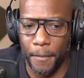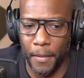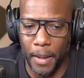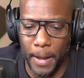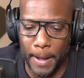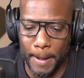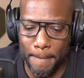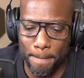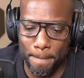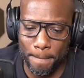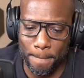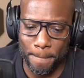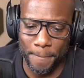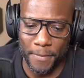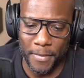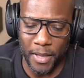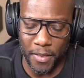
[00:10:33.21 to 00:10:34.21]

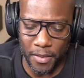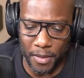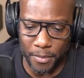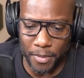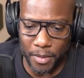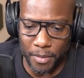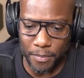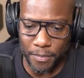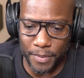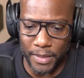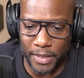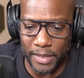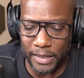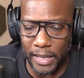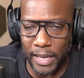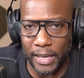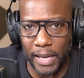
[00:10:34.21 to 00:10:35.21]
and then him
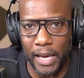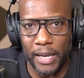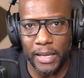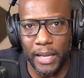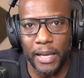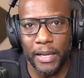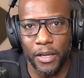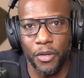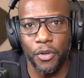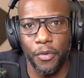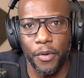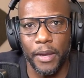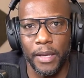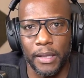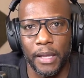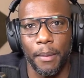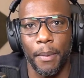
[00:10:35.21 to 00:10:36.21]
being like kind of like
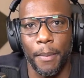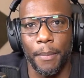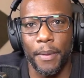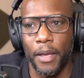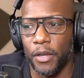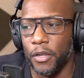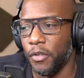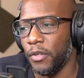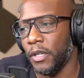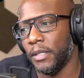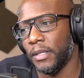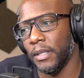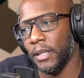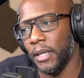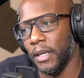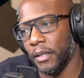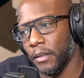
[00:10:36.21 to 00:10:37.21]
agreeing, like maybe I do need
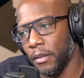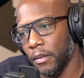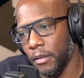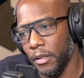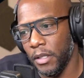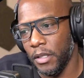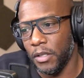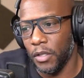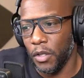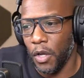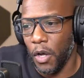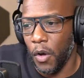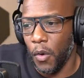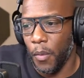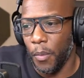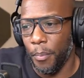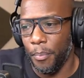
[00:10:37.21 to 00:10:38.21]
to
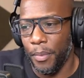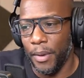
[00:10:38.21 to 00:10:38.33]
go.